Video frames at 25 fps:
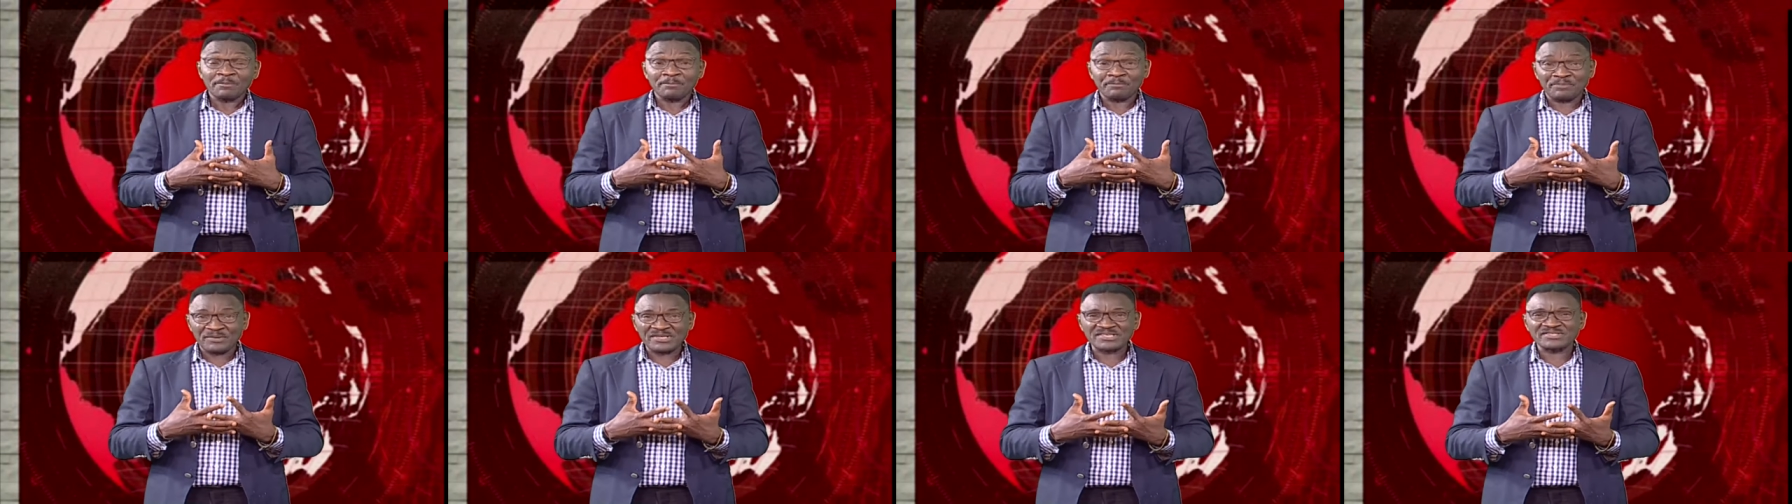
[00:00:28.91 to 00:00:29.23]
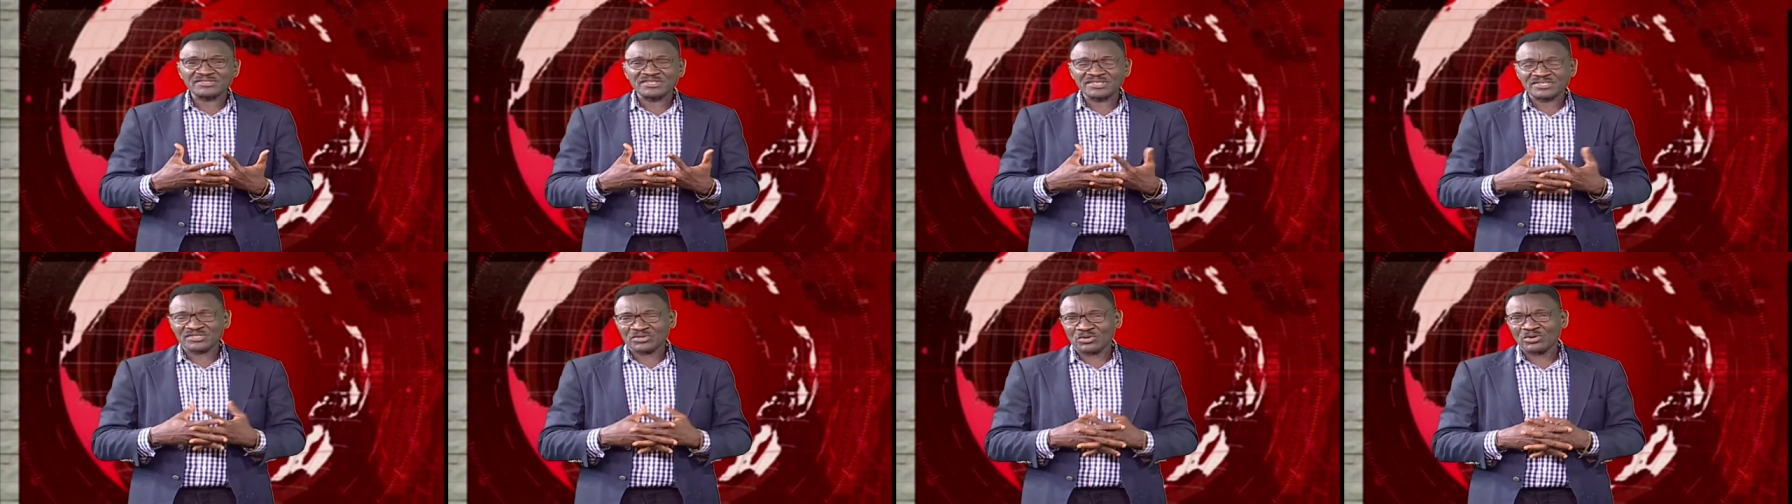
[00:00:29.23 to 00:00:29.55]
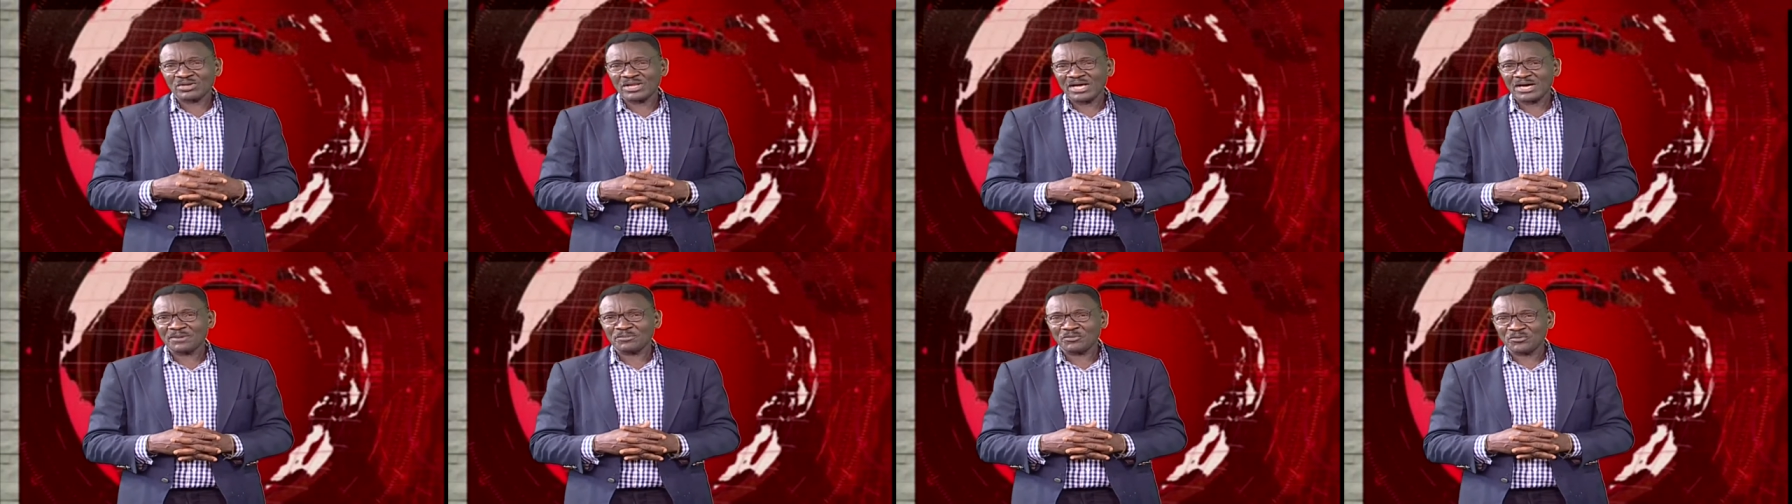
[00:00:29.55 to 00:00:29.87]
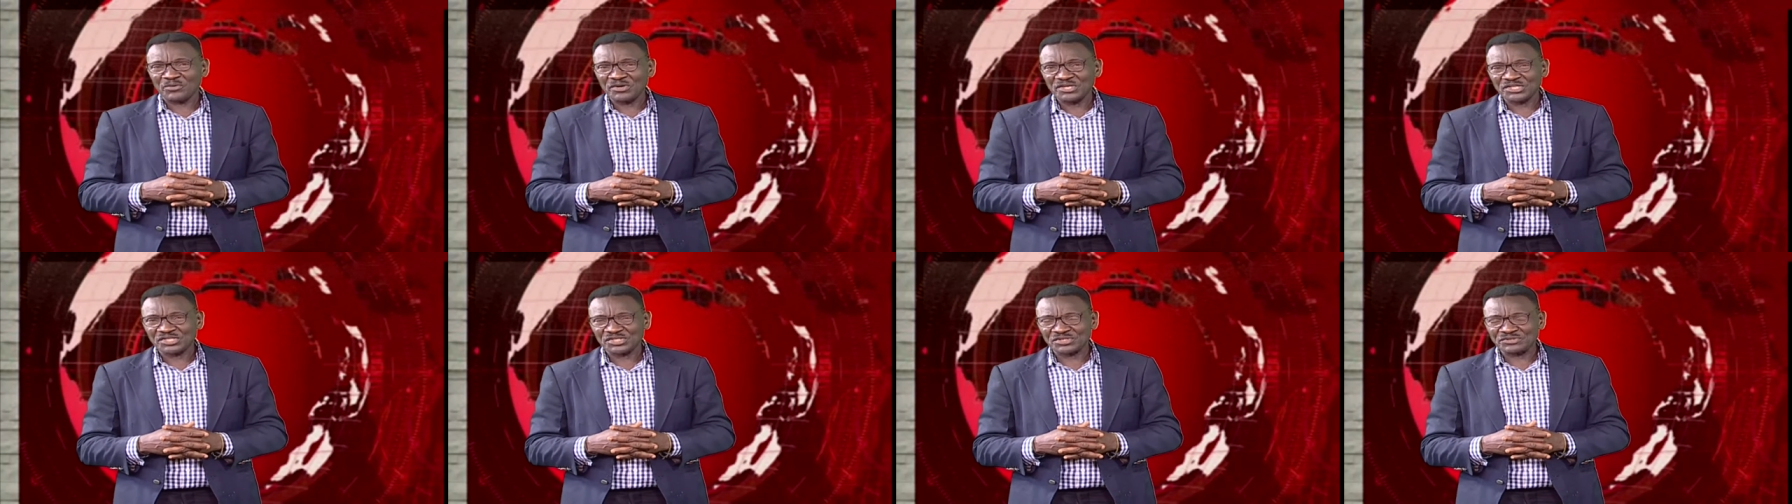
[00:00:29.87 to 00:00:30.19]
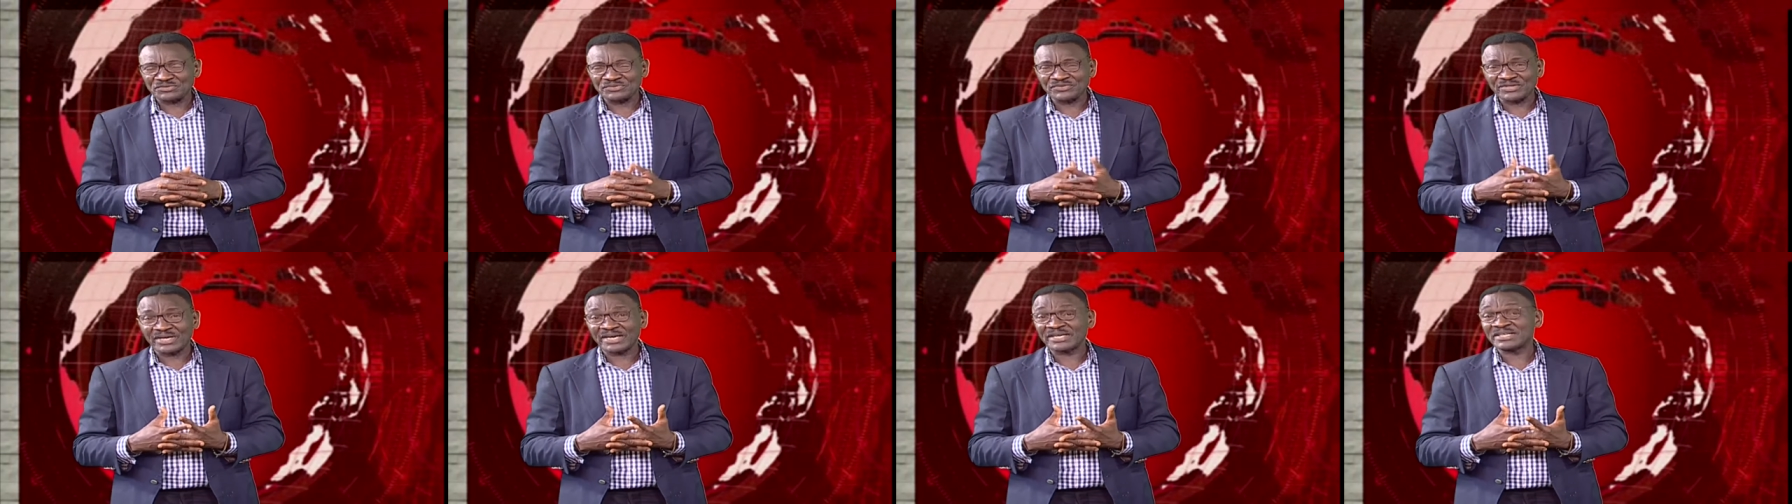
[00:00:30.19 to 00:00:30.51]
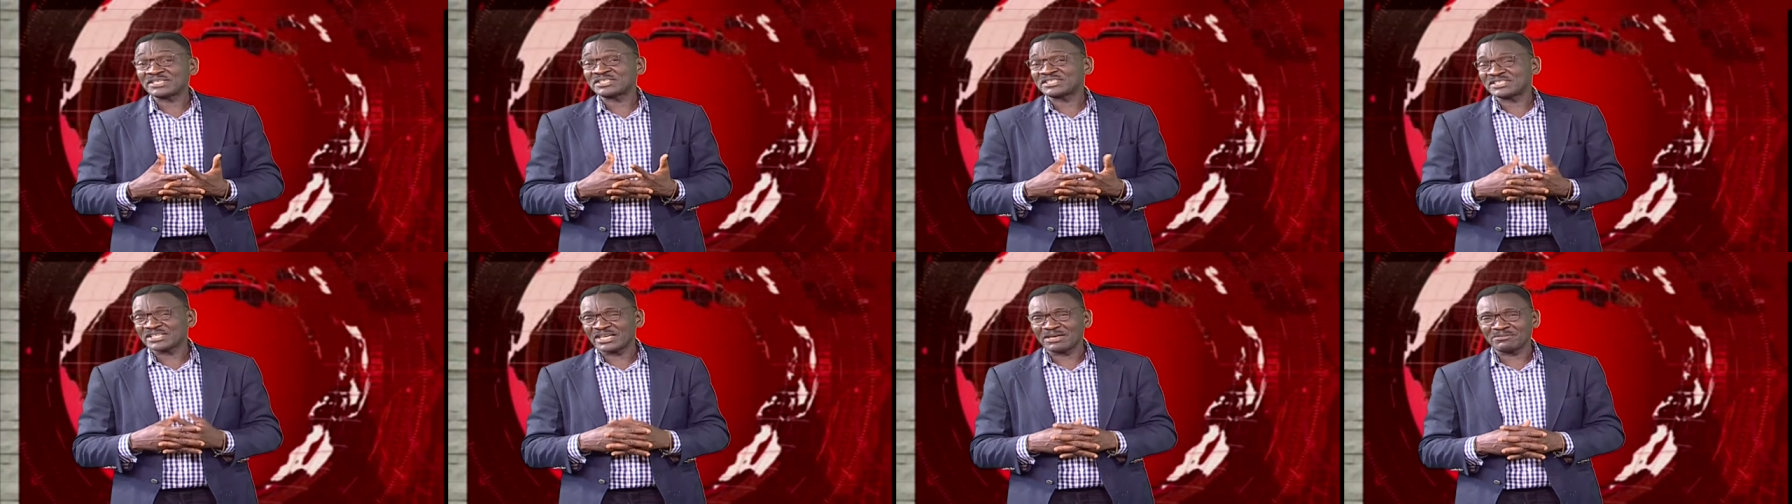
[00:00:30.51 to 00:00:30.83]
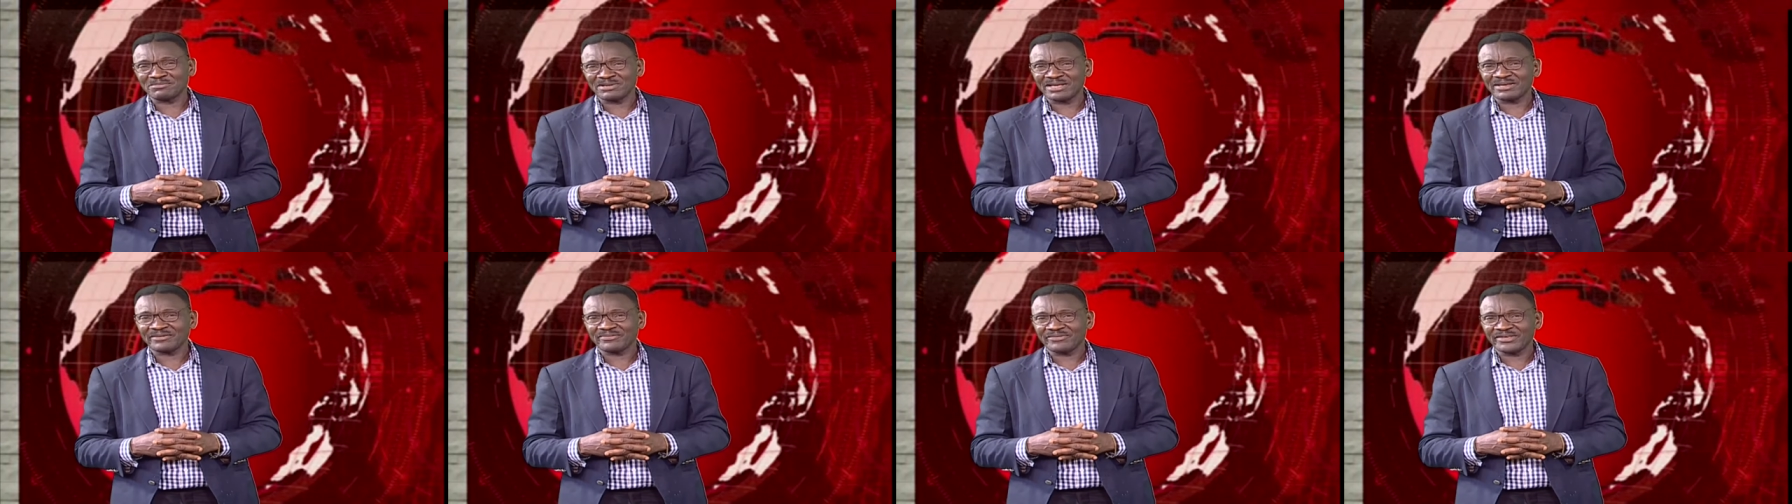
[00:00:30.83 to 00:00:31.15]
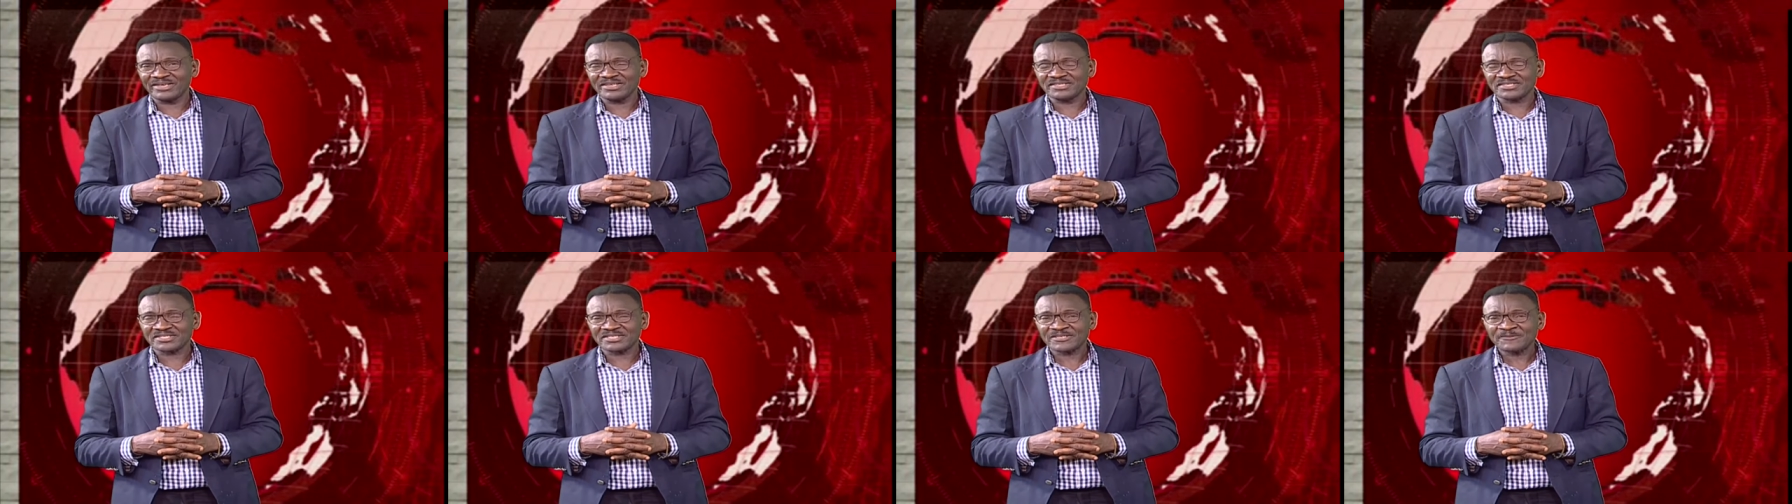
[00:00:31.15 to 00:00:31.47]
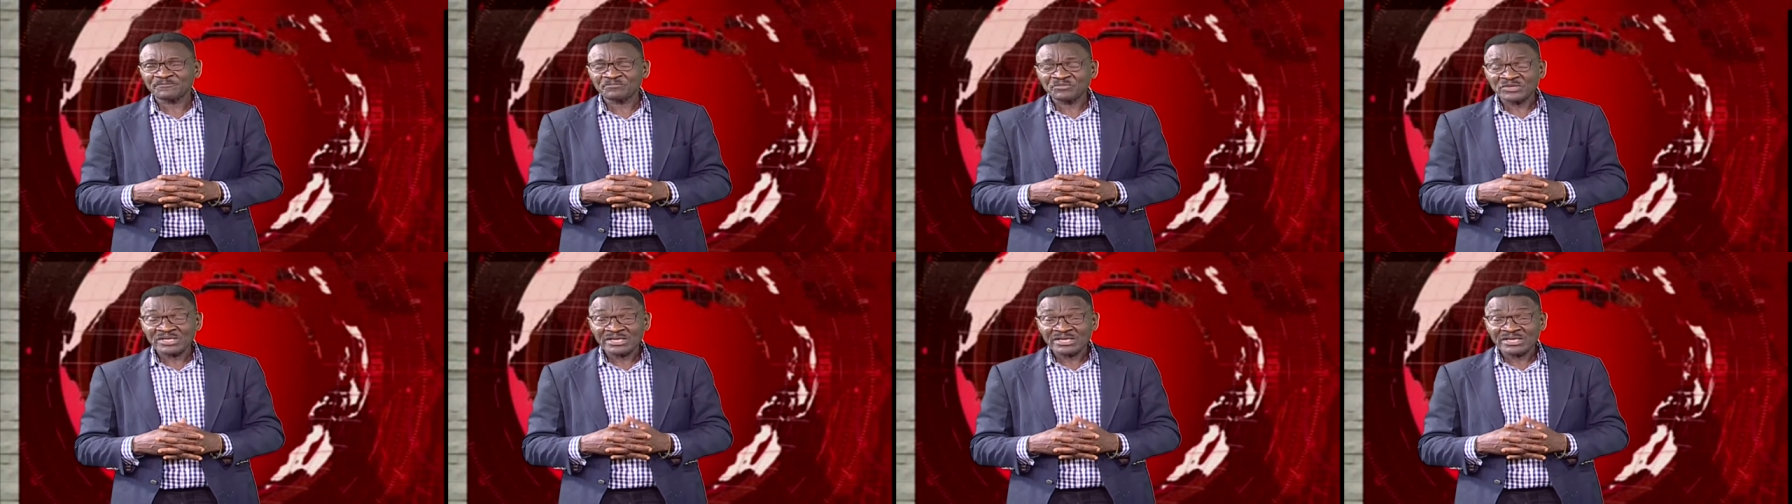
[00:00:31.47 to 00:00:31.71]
business collaboration at a time like this.